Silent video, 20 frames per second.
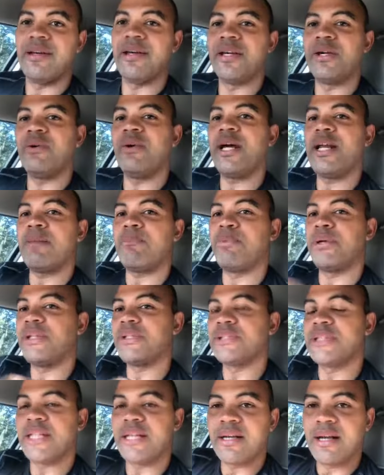go ahead and put
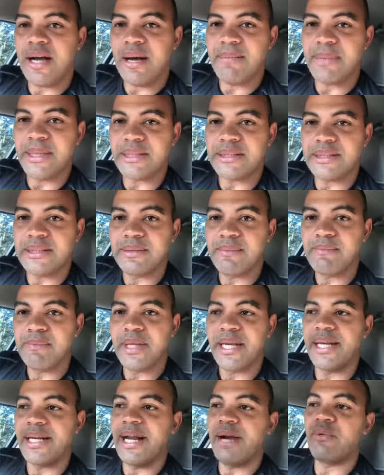those in the comments,
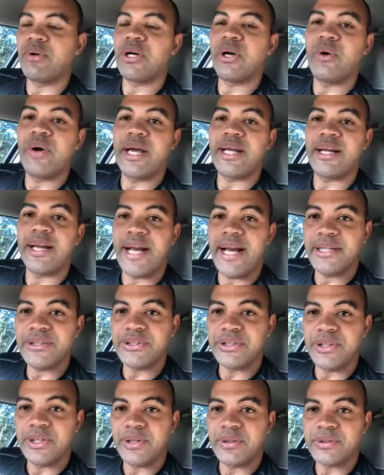and I will go ahead and answer
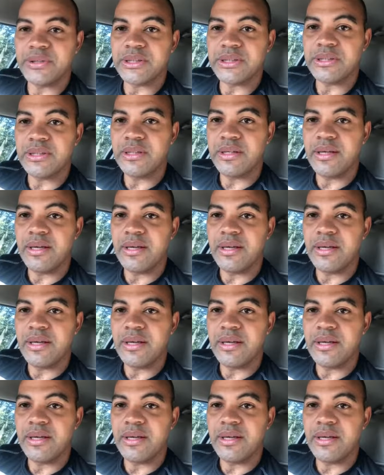those.